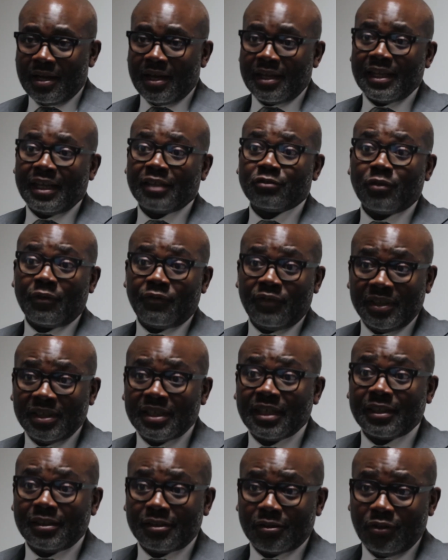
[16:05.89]
And that's what
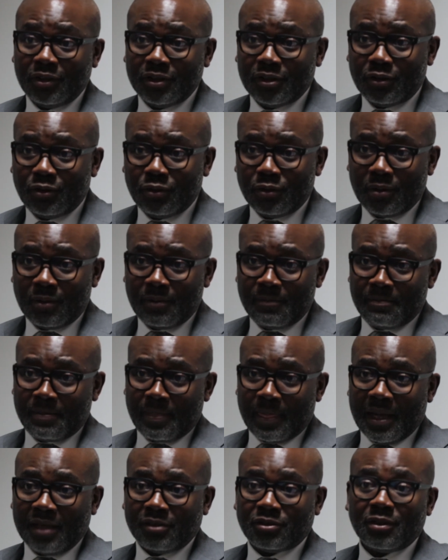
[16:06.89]
fintech is going to do.
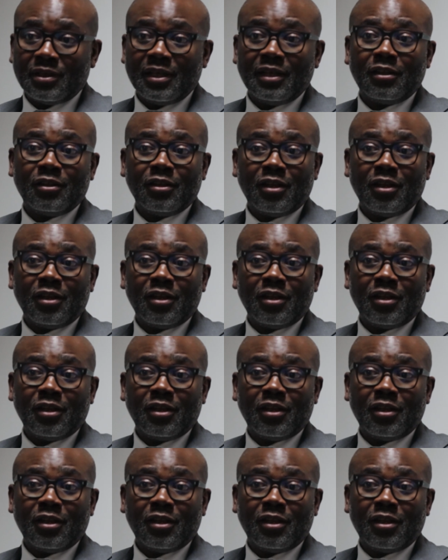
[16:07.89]
And so there